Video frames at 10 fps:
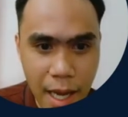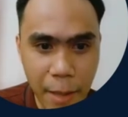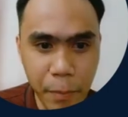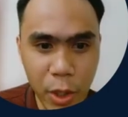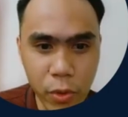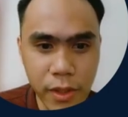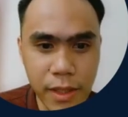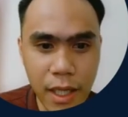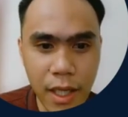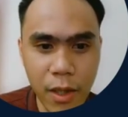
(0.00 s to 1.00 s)

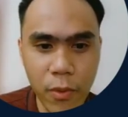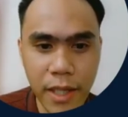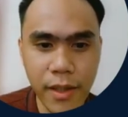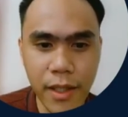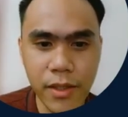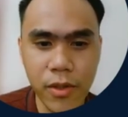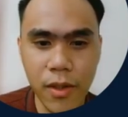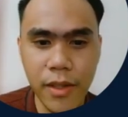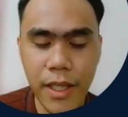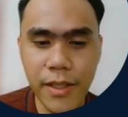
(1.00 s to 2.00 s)
writing is
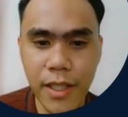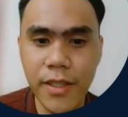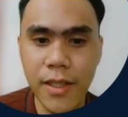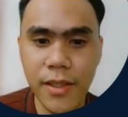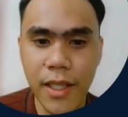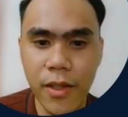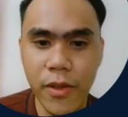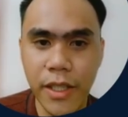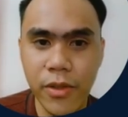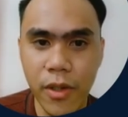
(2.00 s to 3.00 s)
called the essential skill
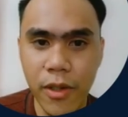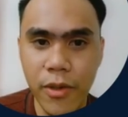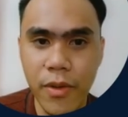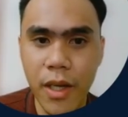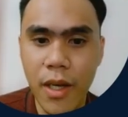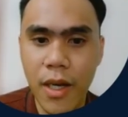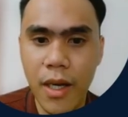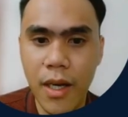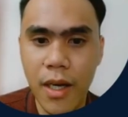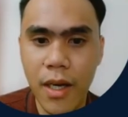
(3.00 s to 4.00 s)
on its own
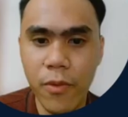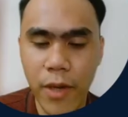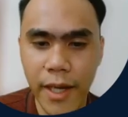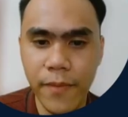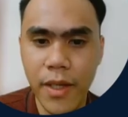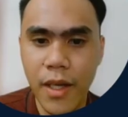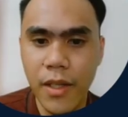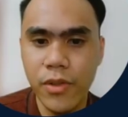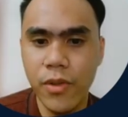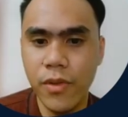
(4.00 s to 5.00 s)
right.
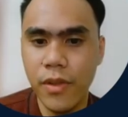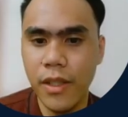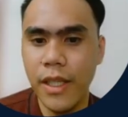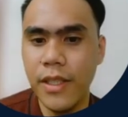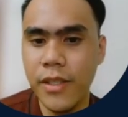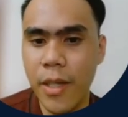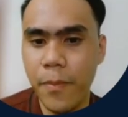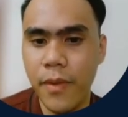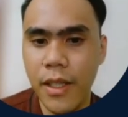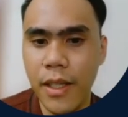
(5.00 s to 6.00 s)
So it's
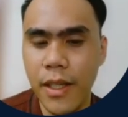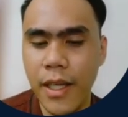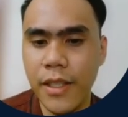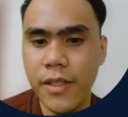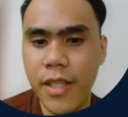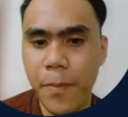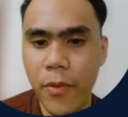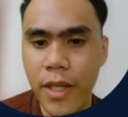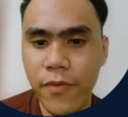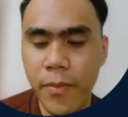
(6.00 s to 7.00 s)

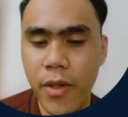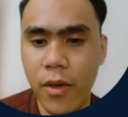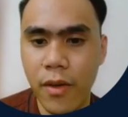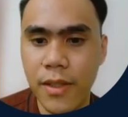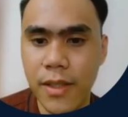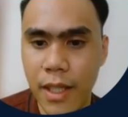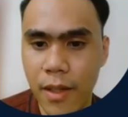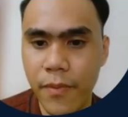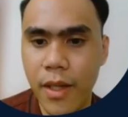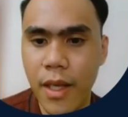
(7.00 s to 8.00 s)
separate from the oral
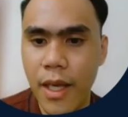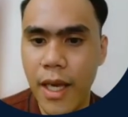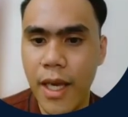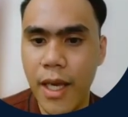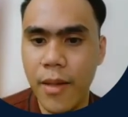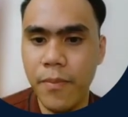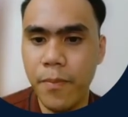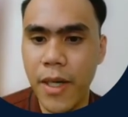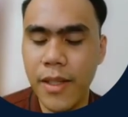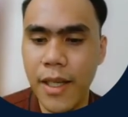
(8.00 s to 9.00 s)
skill. And
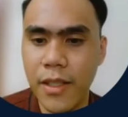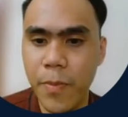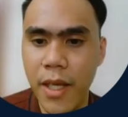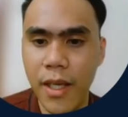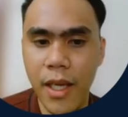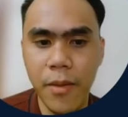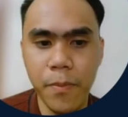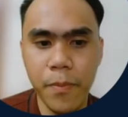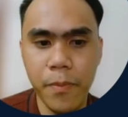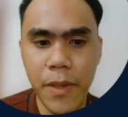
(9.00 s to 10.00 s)
practical
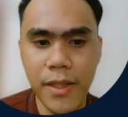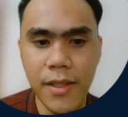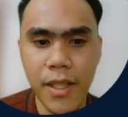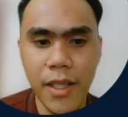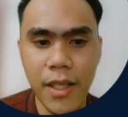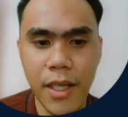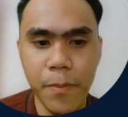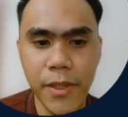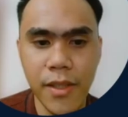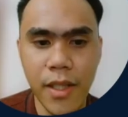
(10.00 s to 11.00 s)
speaking, practicing
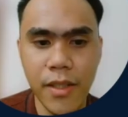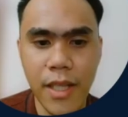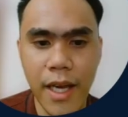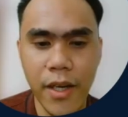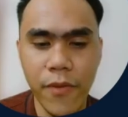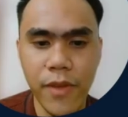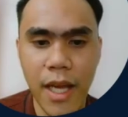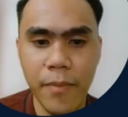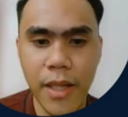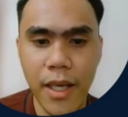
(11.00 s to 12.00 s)
presentation ahead of
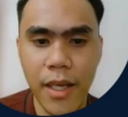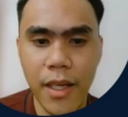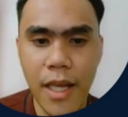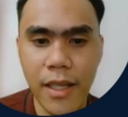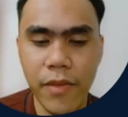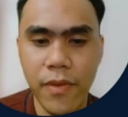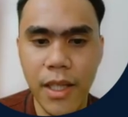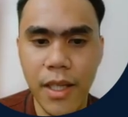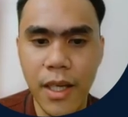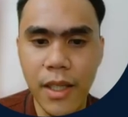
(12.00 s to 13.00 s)
time and
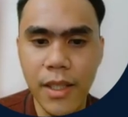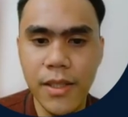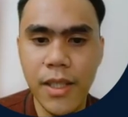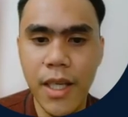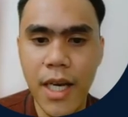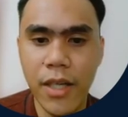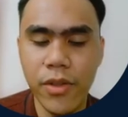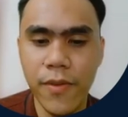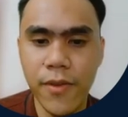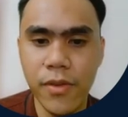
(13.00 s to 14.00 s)
actively seeking out
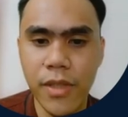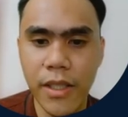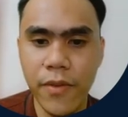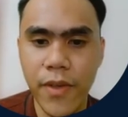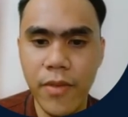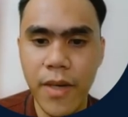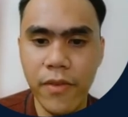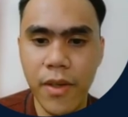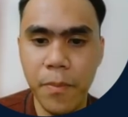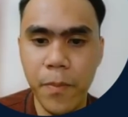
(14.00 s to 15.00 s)
of constructive
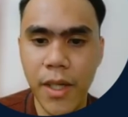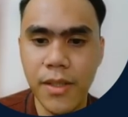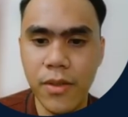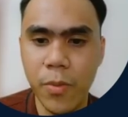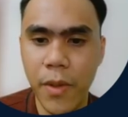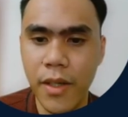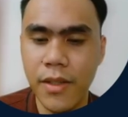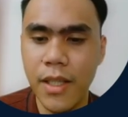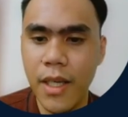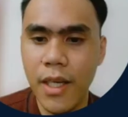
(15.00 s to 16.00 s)
feedback from peers and
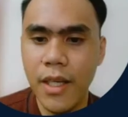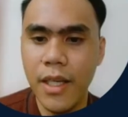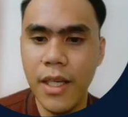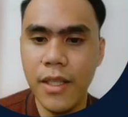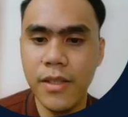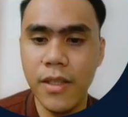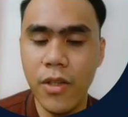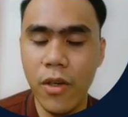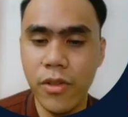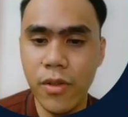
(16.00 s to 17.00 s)
superiors is
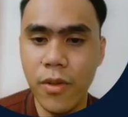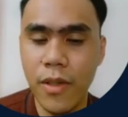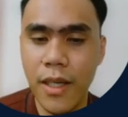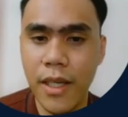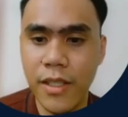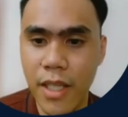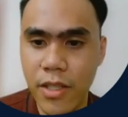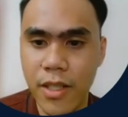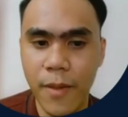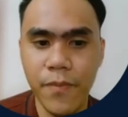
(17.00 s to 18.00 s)
also
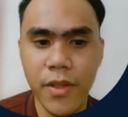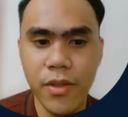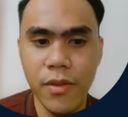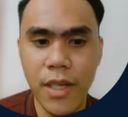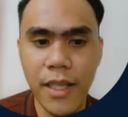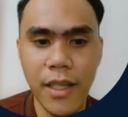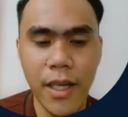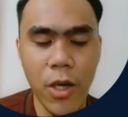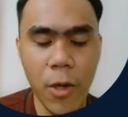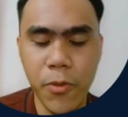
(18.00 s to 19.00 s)
essential. So
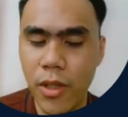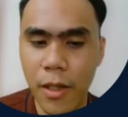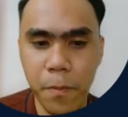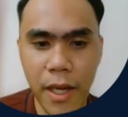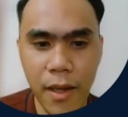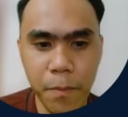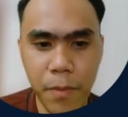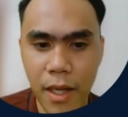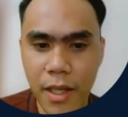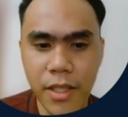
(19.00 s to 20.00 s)
not an optional
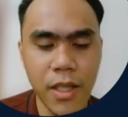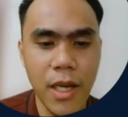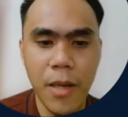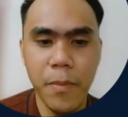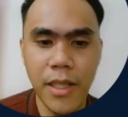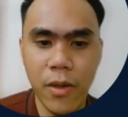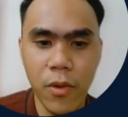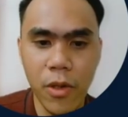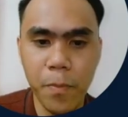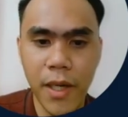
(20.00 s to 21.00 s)
polish, but a
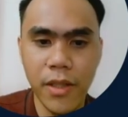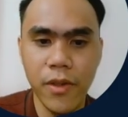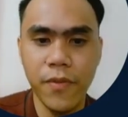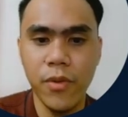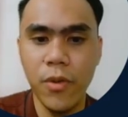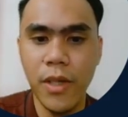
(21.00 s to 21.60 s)
core part of